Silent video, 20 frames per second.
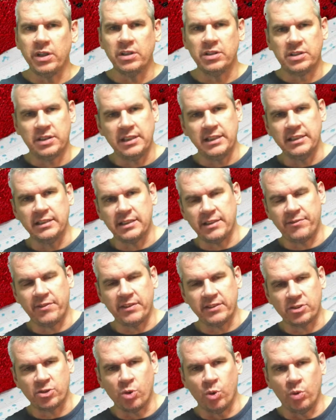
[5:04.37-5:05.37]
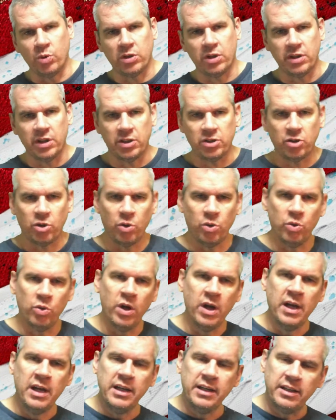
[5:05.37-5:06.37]
you'd see is if it's gold on the
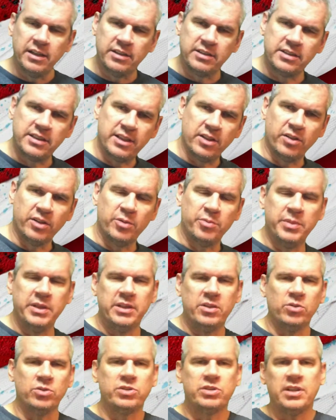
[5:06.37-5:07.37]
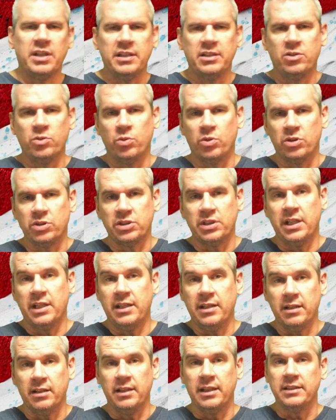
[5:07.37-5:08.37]
toe, you'd see on the medial side towards the
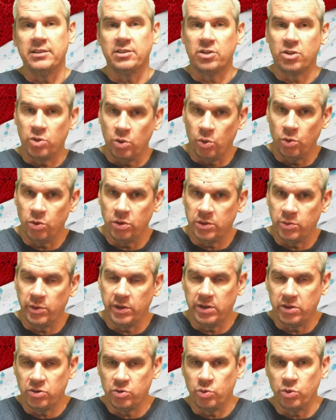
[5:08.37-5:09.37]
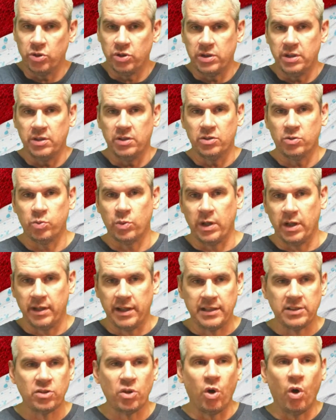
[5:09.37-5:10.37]
heel, it's gold with the swoosh there as well.
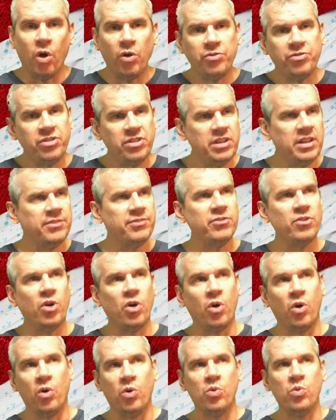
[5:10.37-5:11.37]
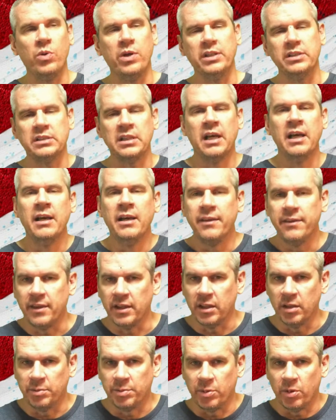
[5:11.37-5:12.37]
That's often, if not always, the
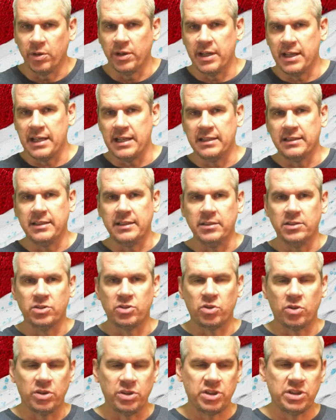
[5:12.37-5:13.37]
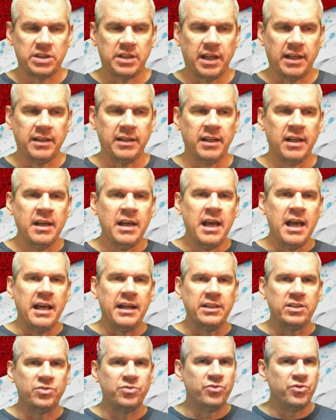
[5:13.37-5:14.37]
LeBron 18 sort of style,
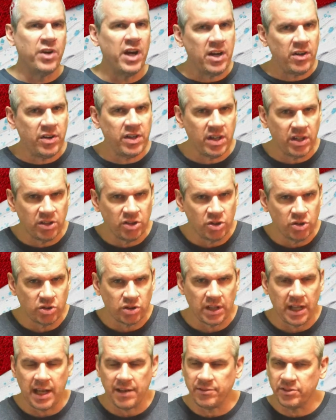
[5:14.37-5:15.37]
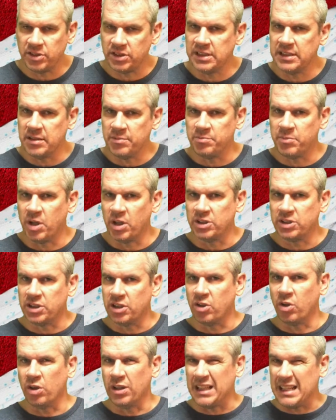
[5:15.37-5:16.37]
and it's very unusual. I haven't seen it much
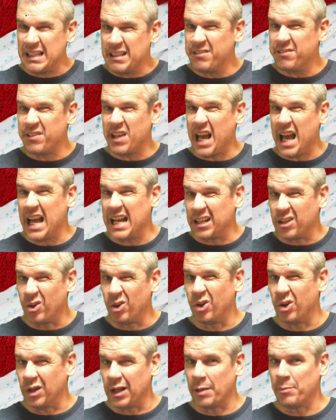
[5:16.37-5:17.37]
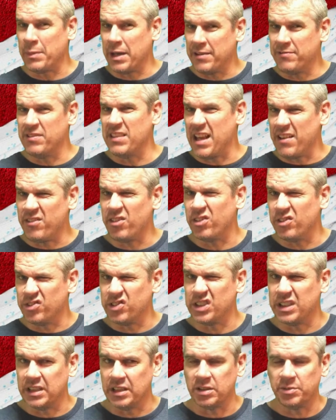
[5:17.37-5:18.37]
at all, if at all. I might never have
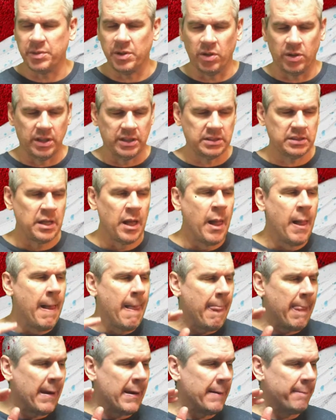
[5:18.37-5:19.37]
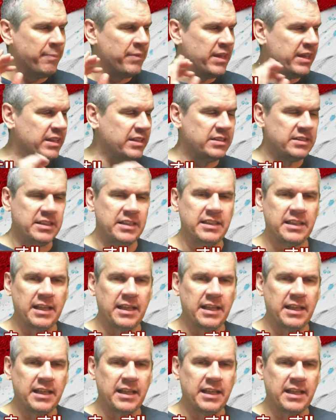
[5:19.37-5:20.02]
seen it, to be honest, that you see